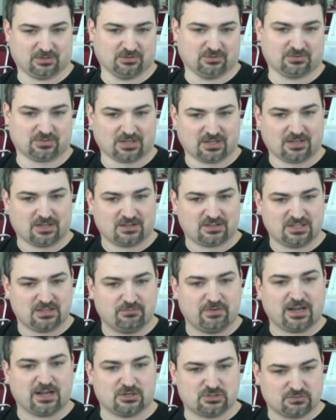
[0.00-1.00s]
because
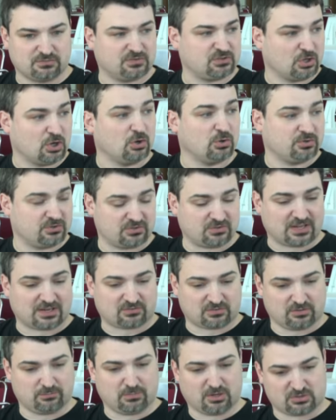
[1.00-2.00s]
the advantage of zones is
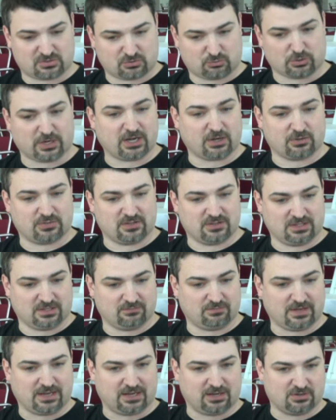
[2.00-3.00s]
actually much greater than
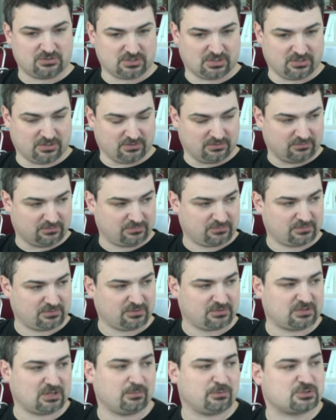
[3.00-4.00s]
the advantage of
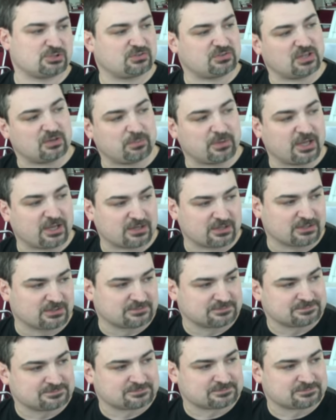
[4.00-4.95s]
temperature setback.